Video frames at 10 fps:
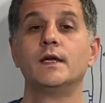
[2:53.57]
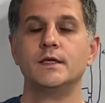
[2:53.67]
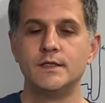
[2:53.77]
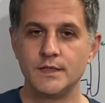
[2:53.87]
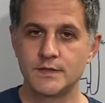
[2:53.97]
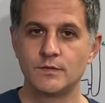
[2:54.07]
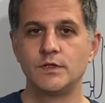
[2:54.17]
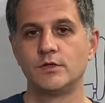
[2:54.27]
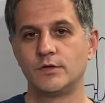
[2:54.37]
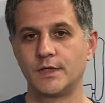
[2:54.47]
in this
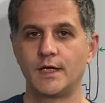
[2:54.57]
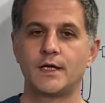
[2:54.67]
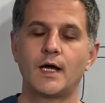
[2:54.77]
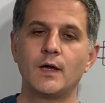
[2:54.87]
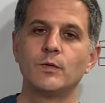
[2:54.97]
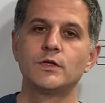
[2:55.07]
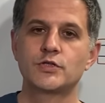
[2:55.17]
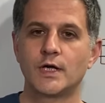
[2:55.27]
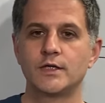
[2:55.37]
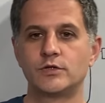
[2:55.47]
video, again, I will
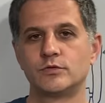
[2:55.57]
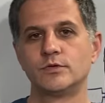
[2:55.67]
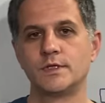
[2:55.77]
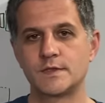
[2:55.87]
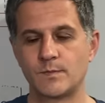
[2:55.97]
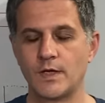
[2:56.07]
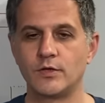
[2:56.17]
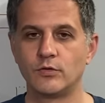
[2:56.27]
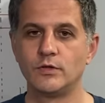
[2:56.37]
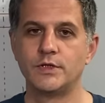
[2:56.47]
try to explain
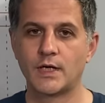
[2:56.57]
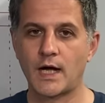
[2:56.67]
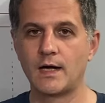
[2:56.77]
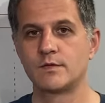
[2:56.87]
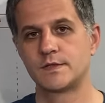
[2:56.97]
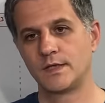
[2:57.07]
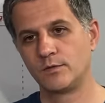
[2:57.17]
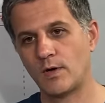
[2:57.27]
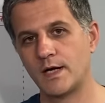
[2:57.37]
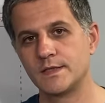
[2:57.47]
all the hows
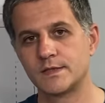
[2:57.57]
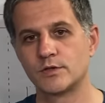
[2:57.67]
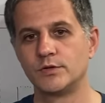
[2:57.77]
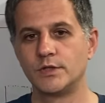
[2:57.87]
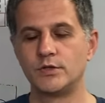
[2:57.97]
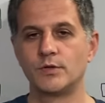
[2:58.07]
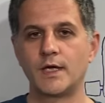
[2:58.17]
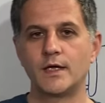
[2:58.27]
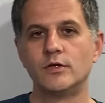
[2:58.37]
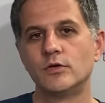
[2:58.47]
and whys so that you
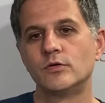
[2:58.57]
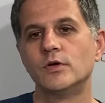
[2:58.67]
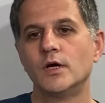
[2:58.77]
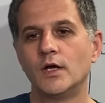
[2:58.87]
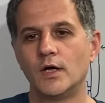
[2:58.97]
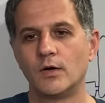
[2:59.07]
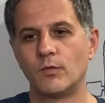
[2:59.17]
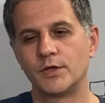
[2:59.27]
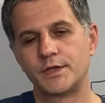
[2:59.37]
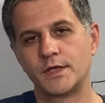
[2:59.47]
can know
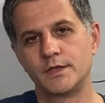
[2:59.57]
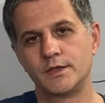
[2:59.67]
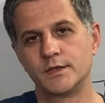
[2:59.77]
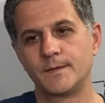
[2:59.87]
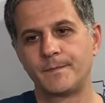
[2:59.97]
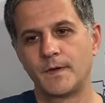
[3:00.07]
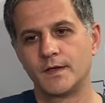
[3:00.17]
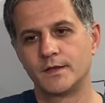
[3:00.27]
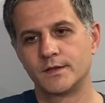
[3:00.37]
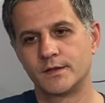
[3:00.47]
what are the
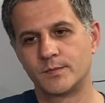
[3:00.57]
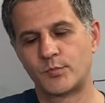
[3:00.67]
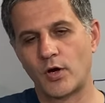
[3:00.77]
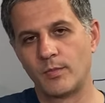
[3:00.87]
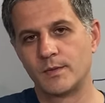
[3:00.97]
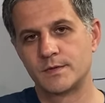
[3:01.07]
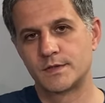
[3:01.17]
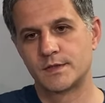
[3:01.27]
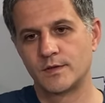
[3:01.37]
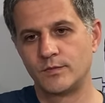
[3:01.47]

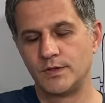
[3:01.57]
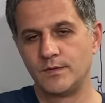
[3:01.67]
problems with